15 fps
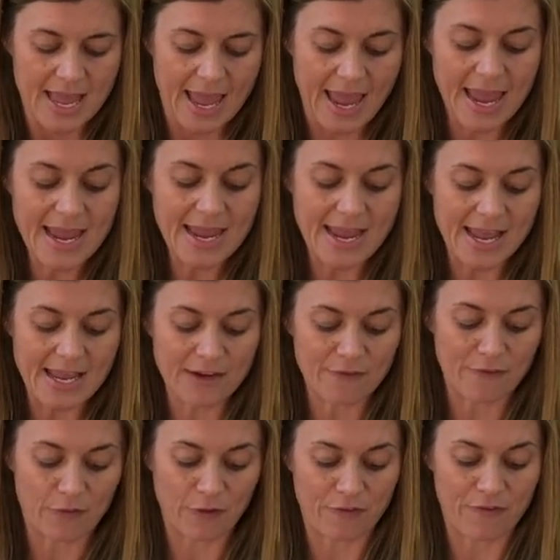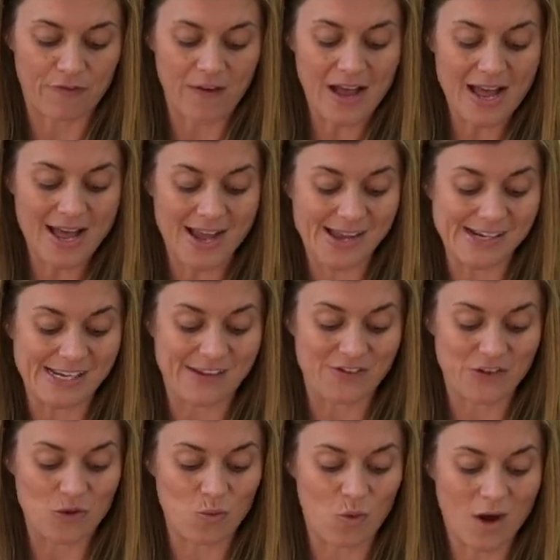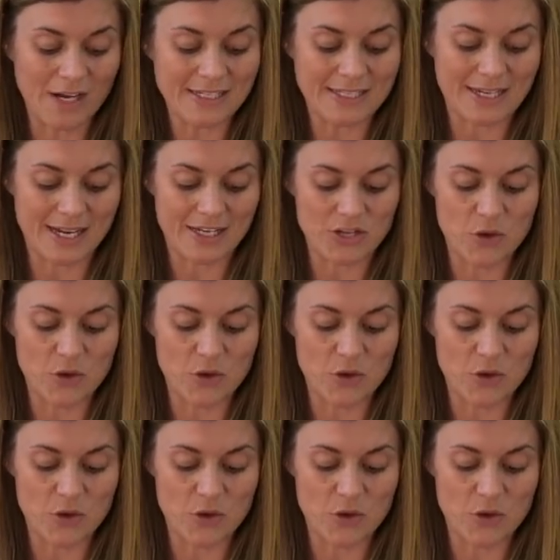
And for fun, if you wanted,